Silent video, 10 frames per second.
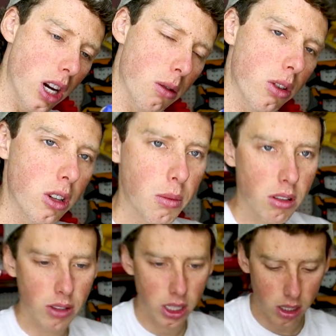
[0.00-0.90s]
down into 2
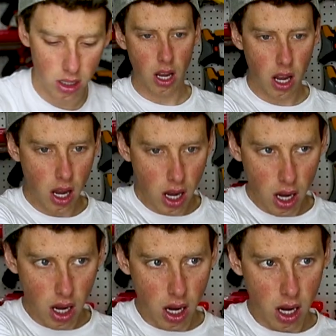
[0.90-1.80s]
middle fingers.
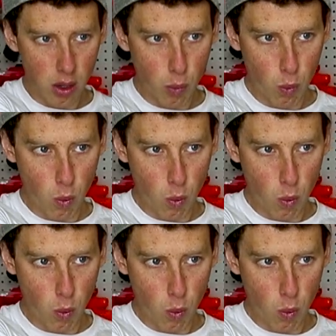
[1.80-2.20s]
And